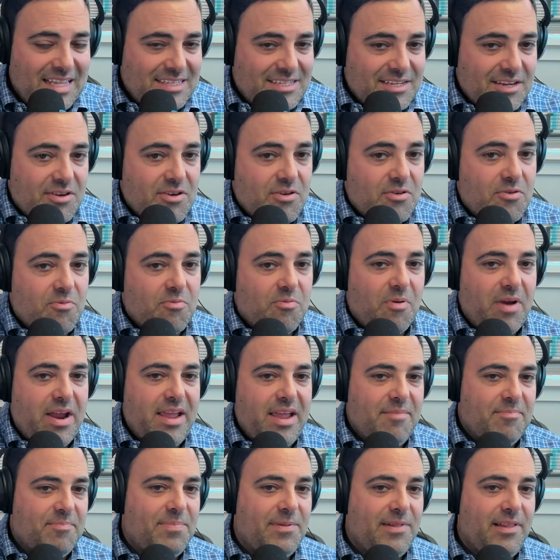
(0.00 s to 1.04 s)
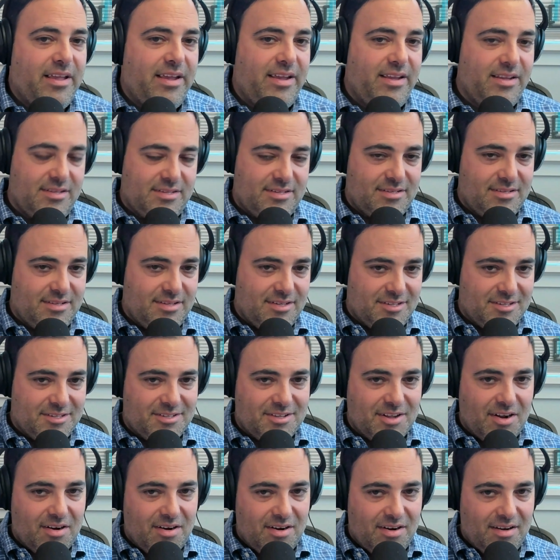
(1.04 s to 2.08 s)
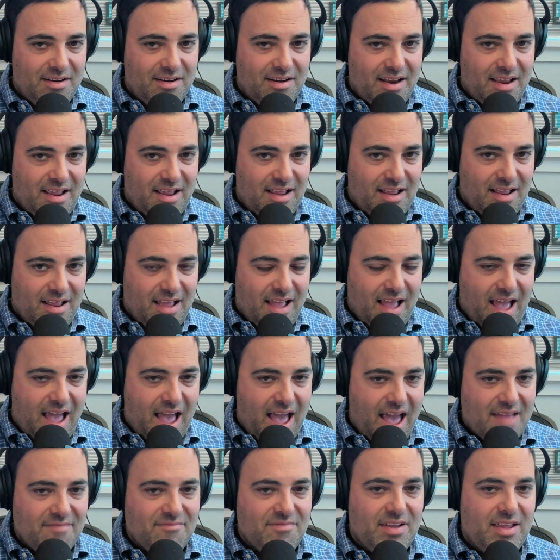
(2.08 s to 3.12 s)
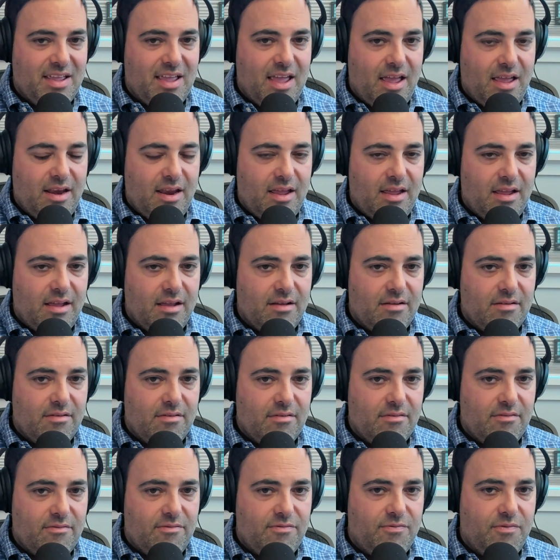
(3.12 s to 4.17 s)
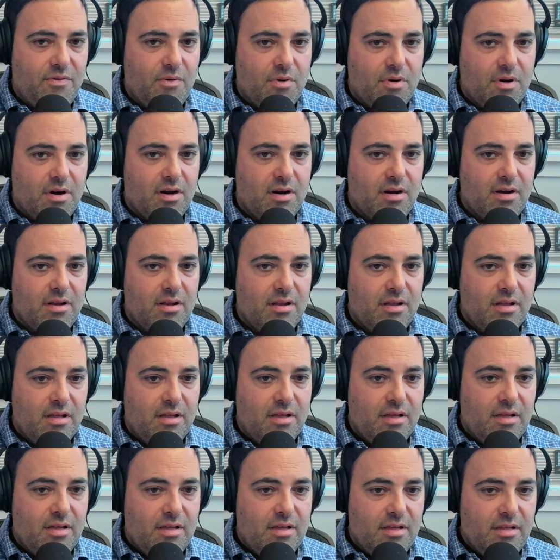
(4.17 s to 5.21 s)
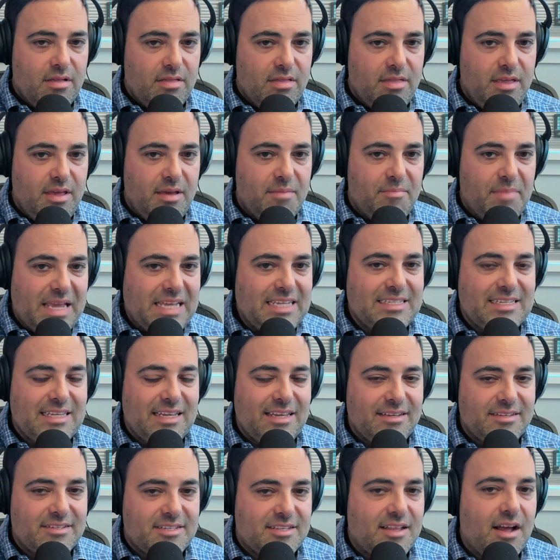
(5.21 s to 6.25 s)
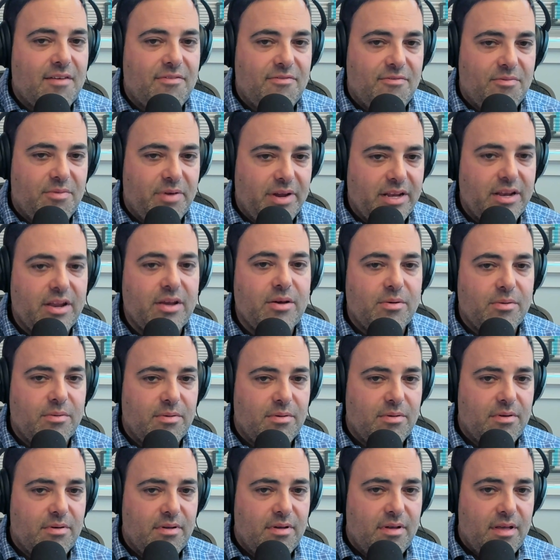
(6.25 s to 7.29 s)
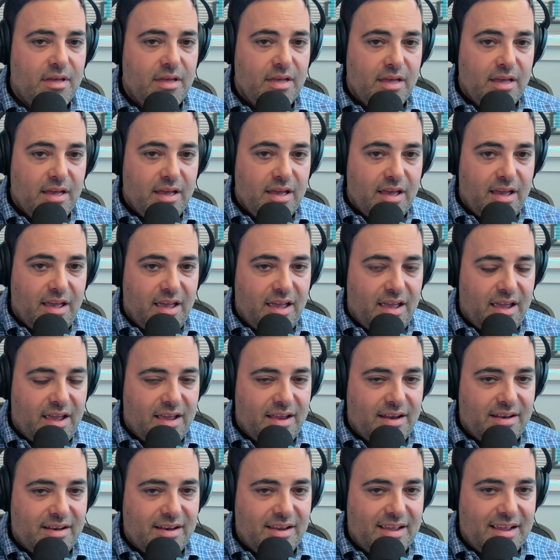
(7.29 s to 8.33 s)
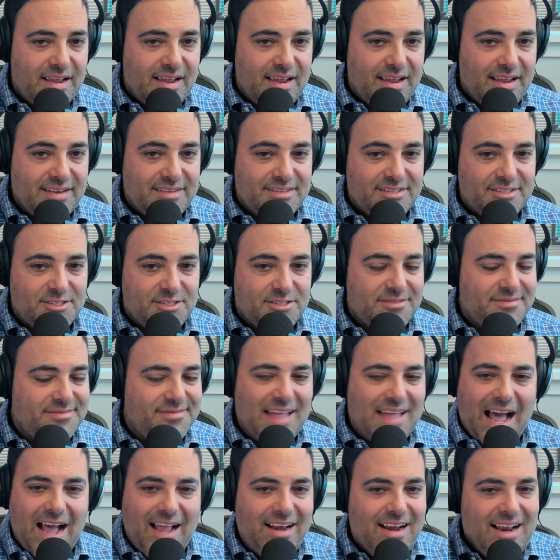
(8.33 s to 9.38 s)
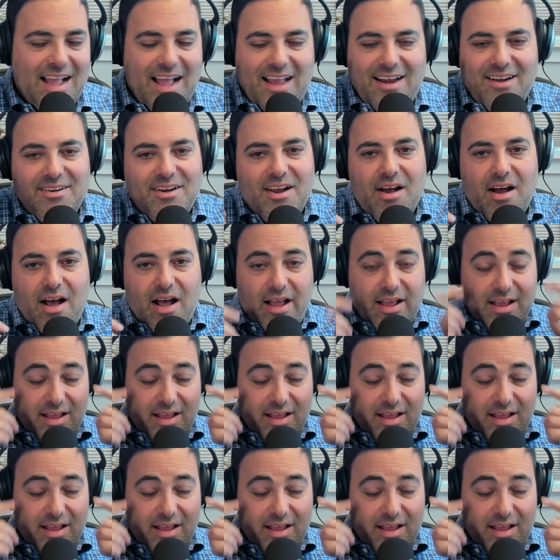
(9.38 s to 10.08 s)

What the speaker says: That's a great place to start advocating for the amazing stuff we do. And I don't know.